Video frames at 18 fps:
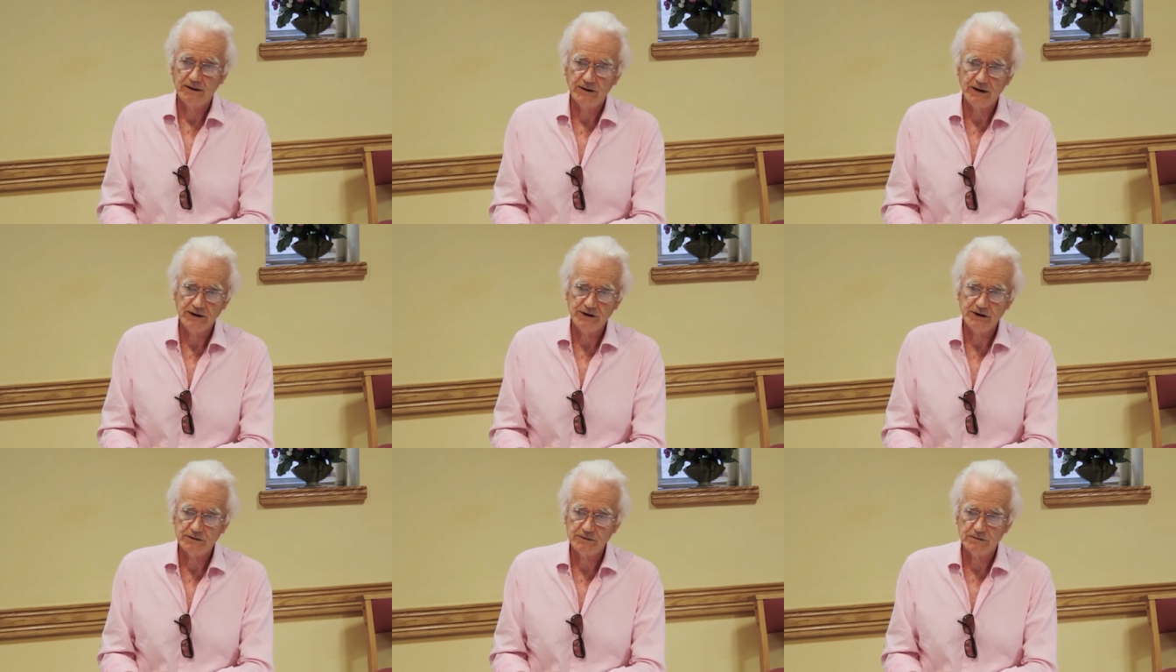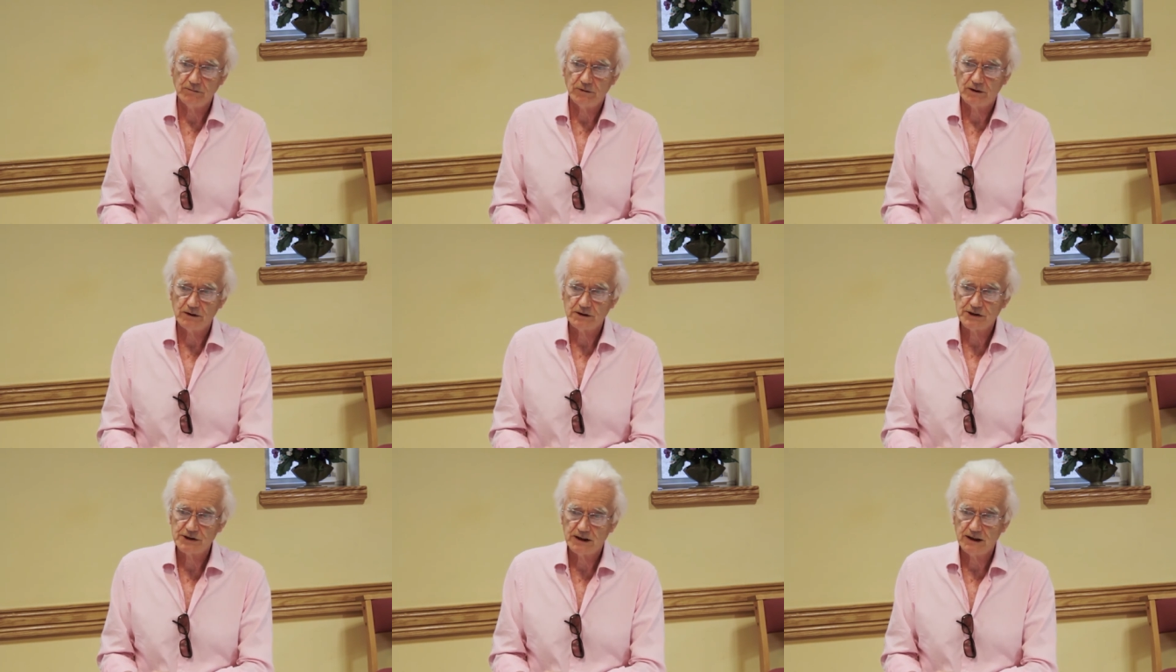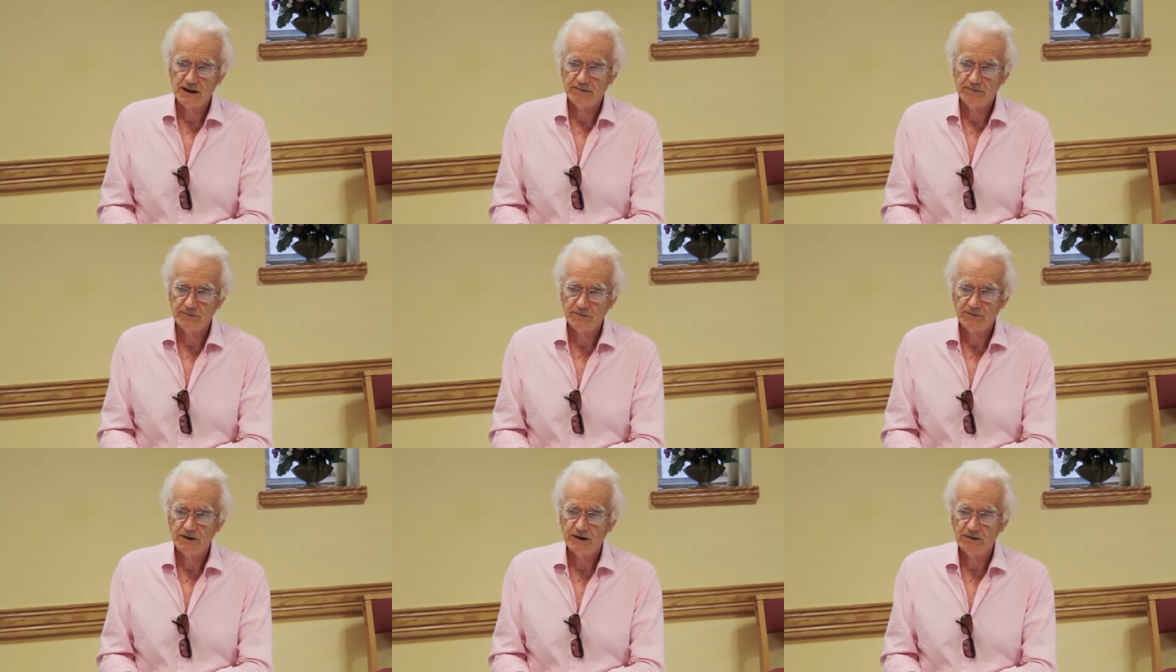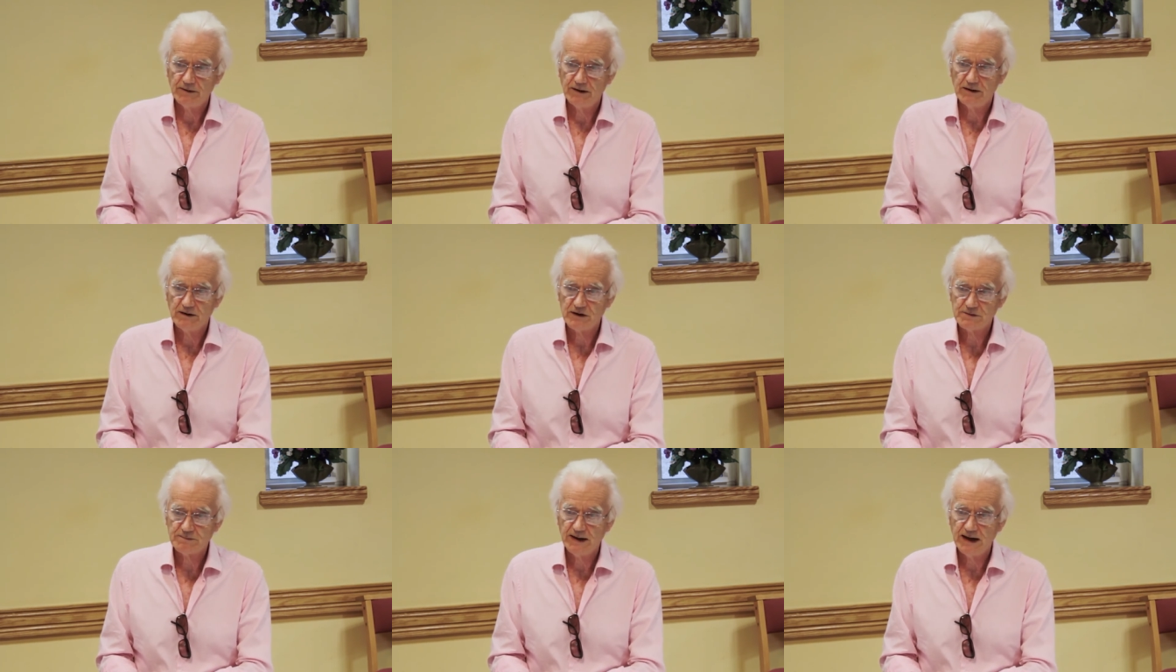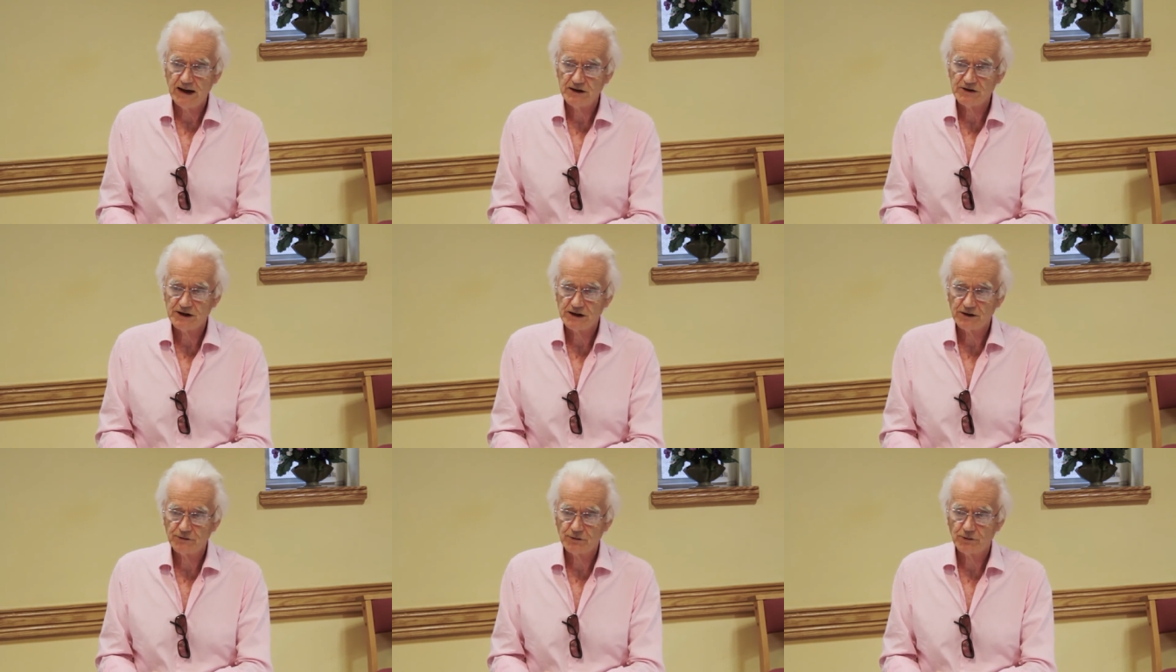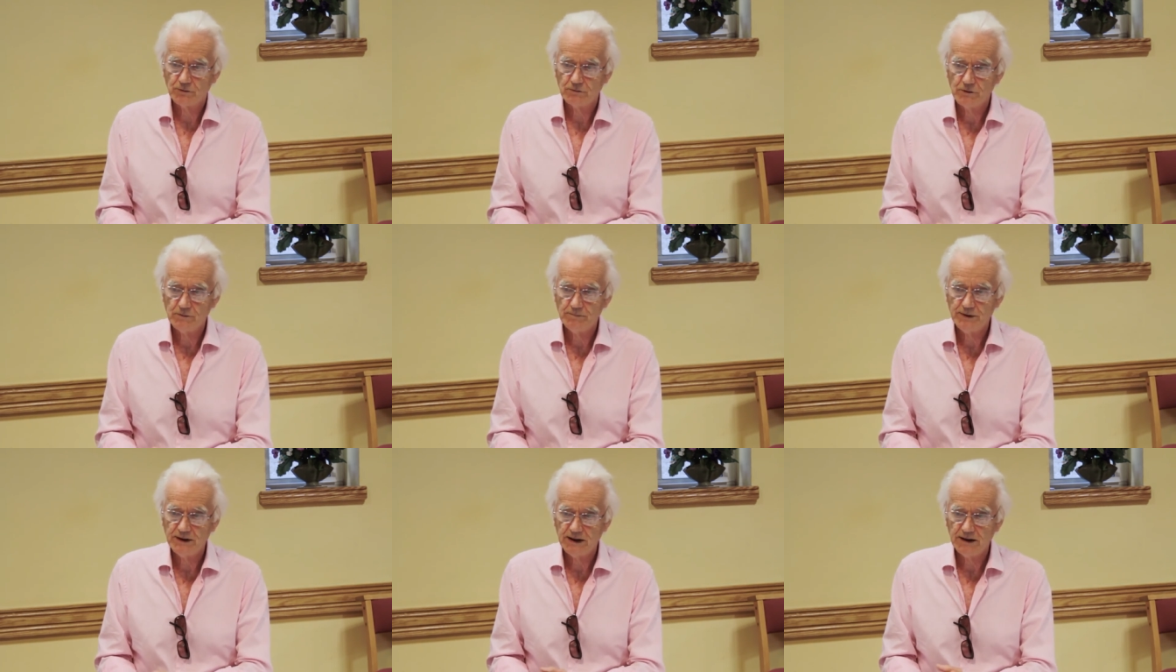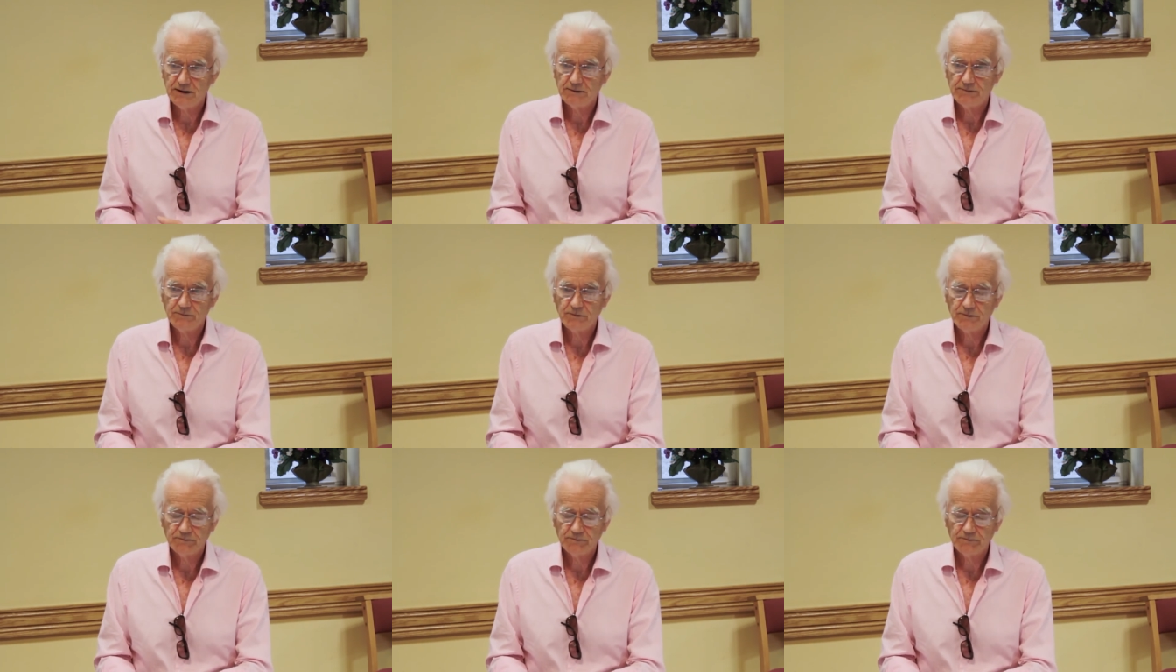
They didn't want various bands they thought would be